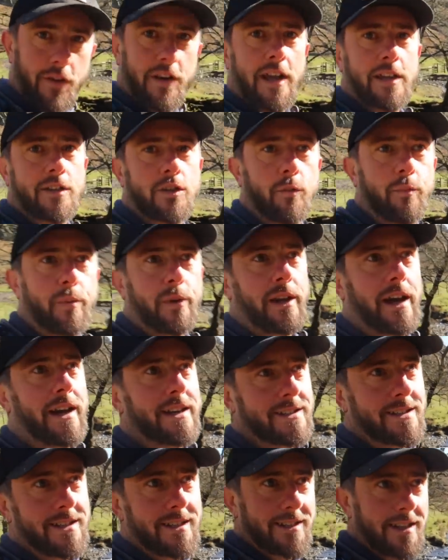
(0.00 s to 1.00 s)
the next couple of
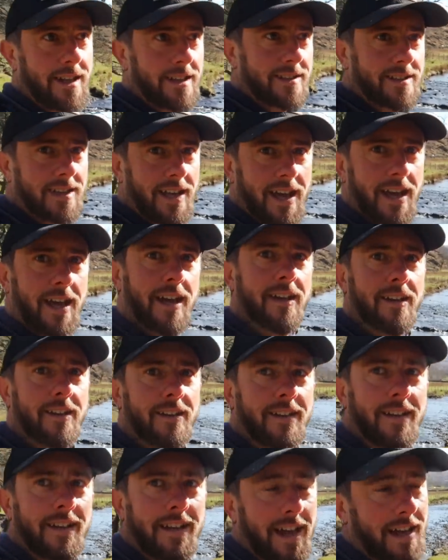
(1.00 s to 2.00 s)
nights, and he did say,
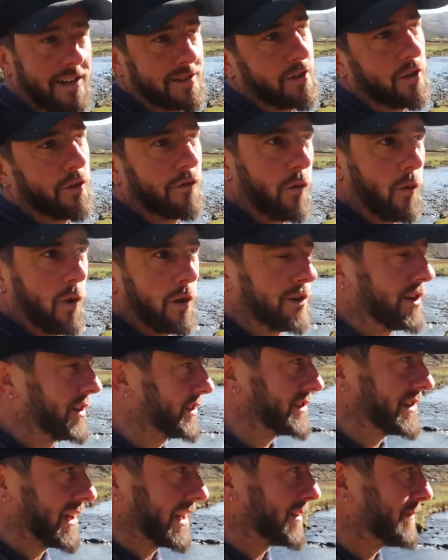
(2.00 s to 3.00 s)
he's another one that
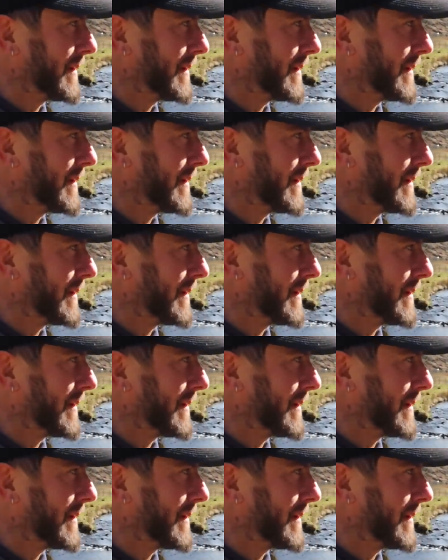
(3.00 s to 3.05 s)
said